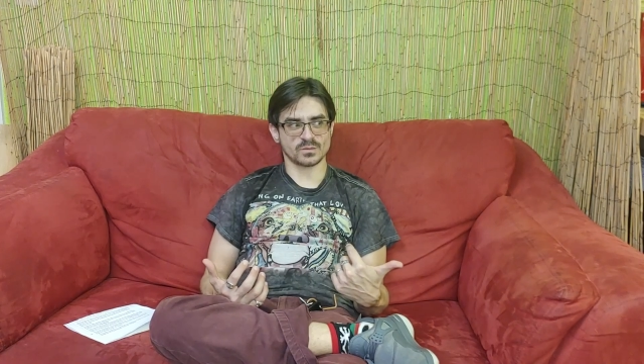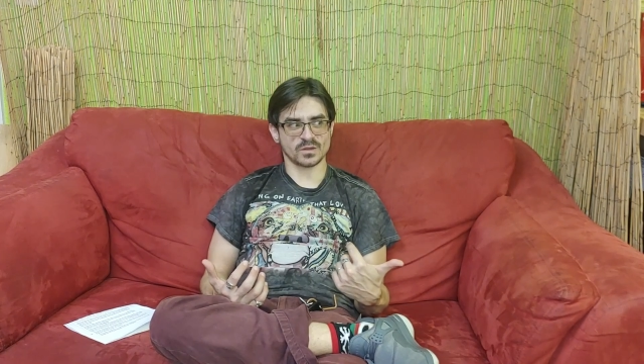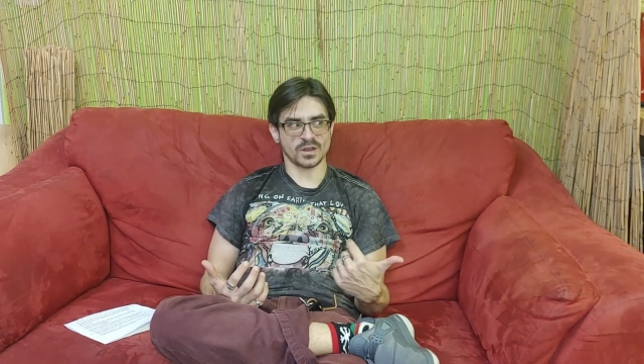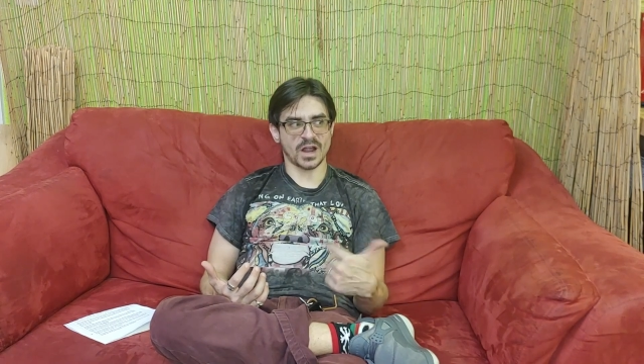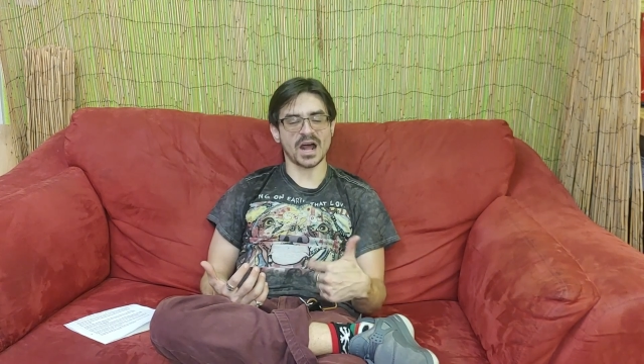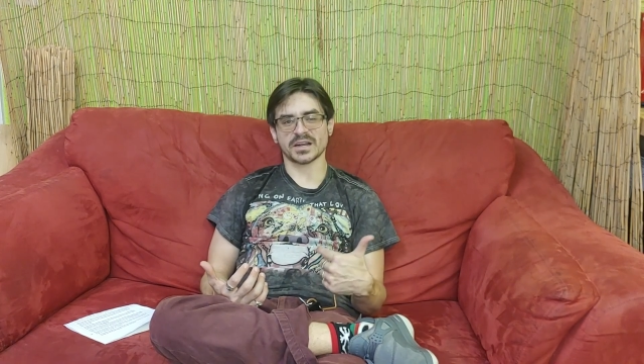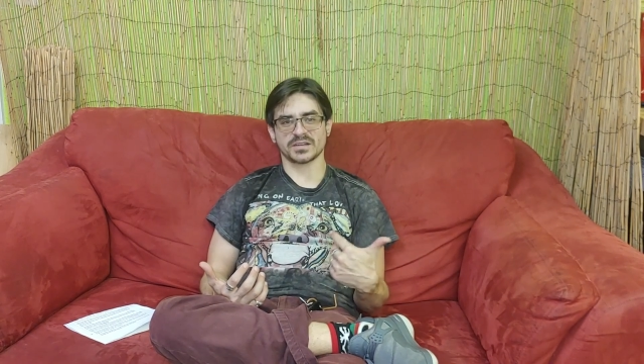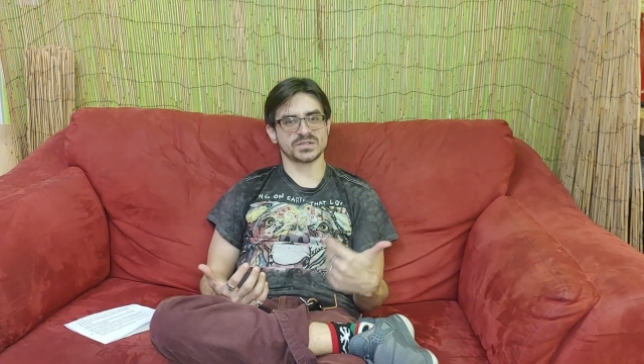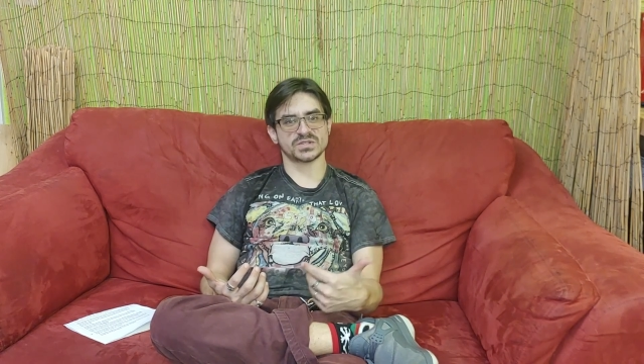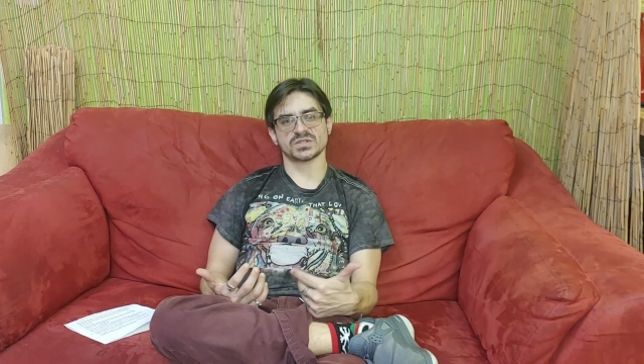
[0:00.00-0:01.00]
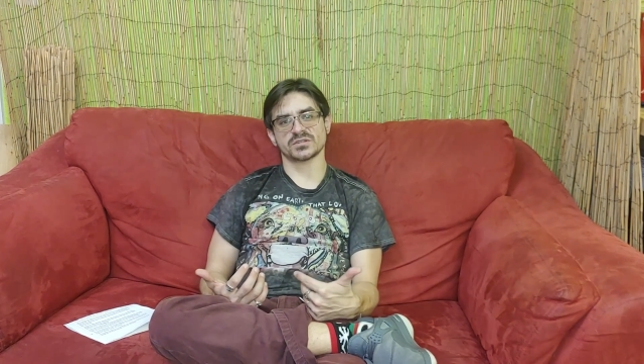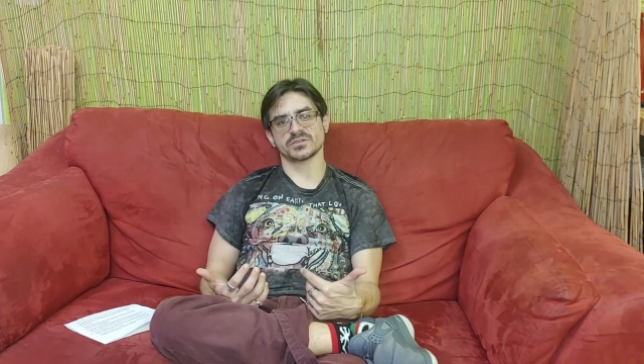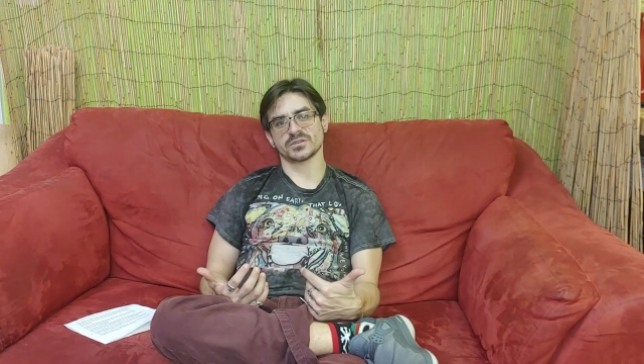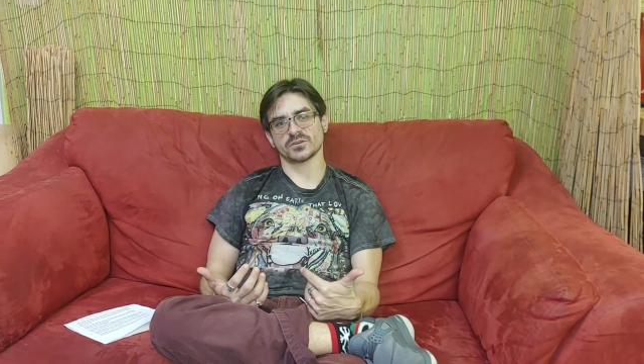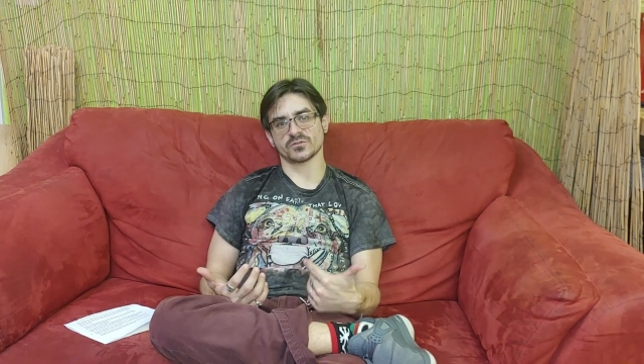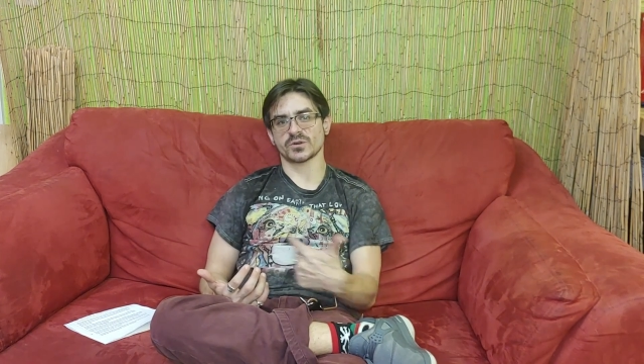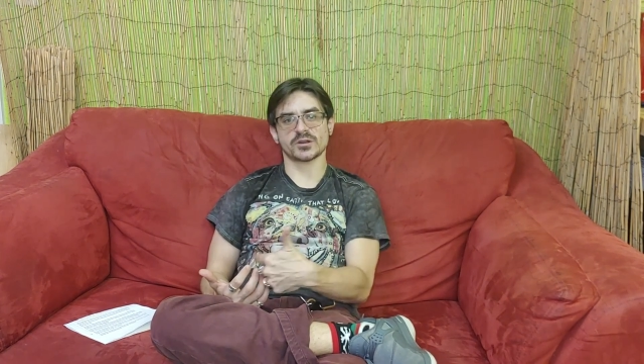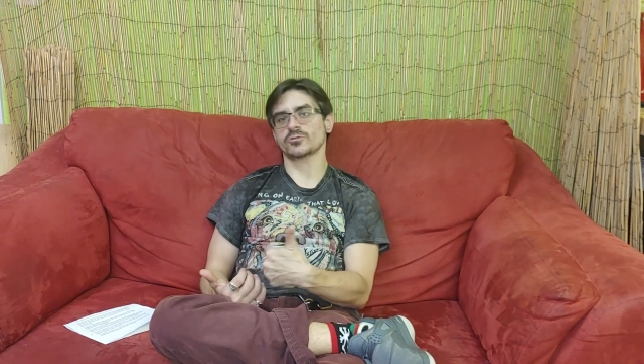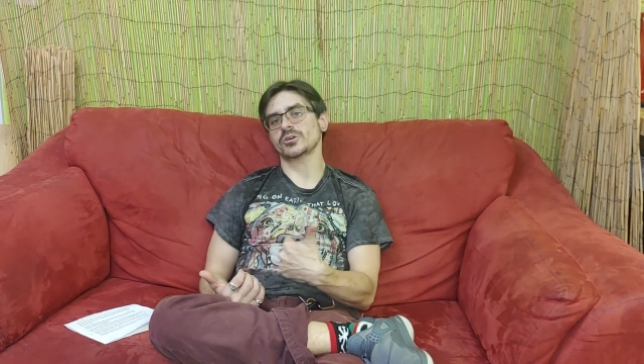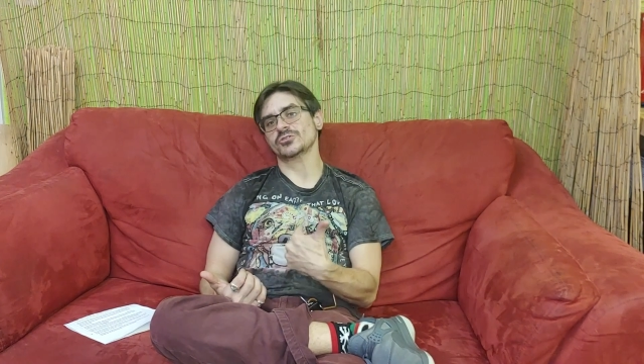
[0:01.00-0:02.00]
not considered a
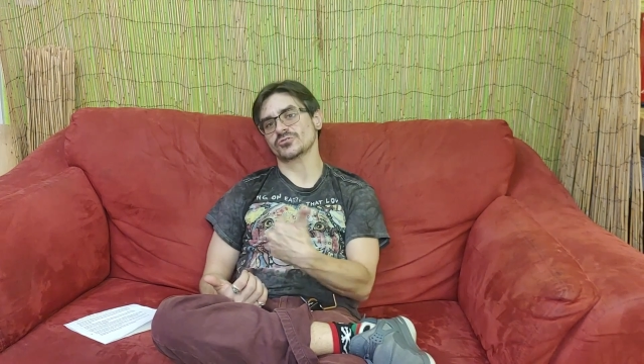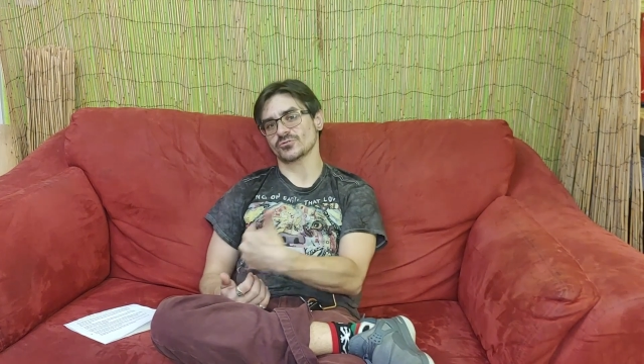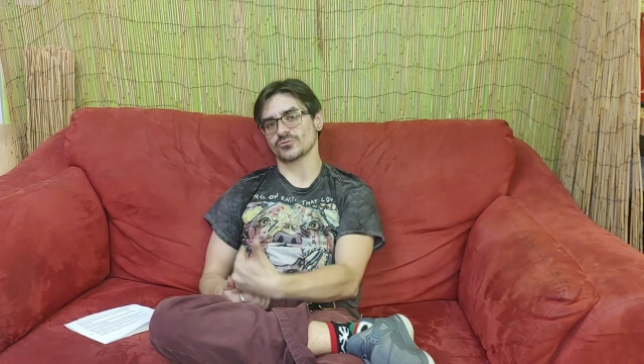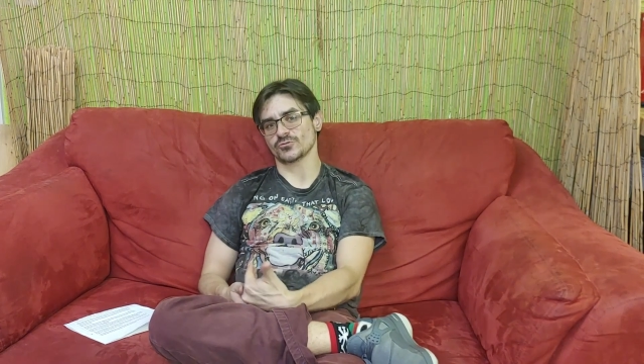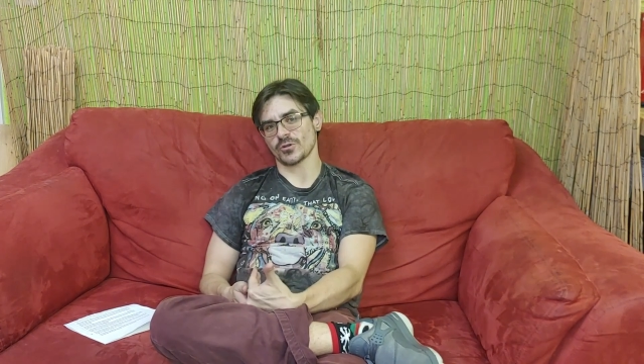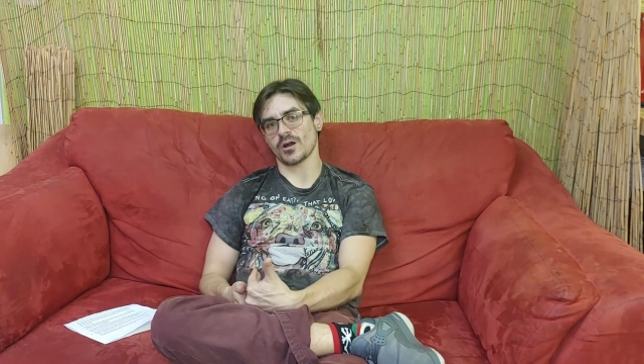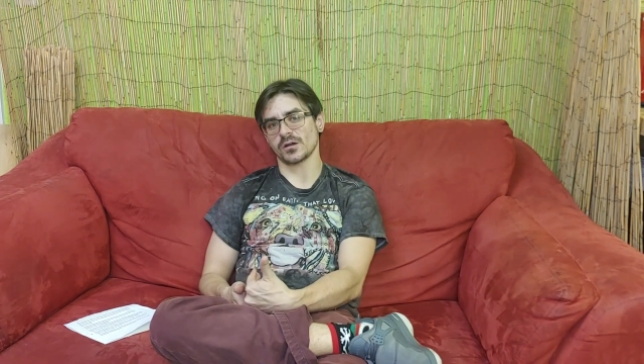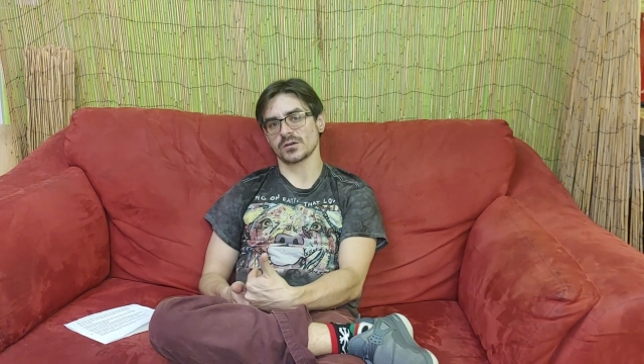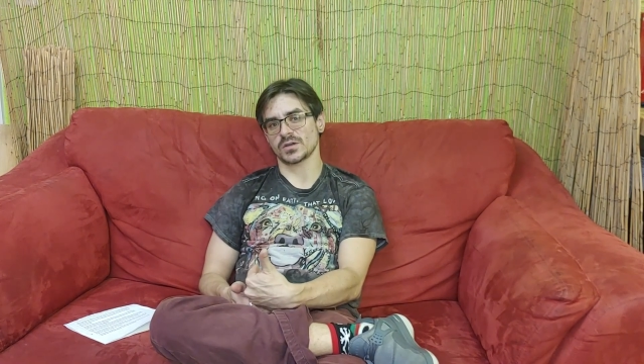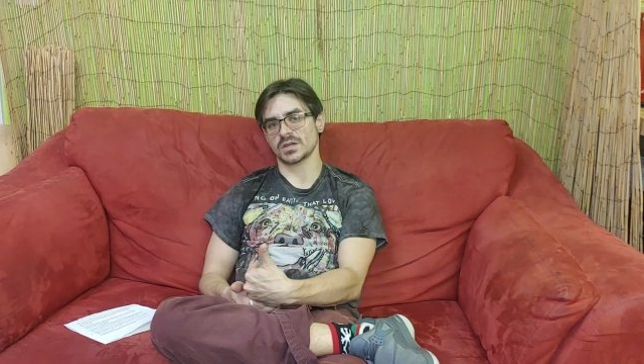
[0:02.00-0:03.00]
recreational drug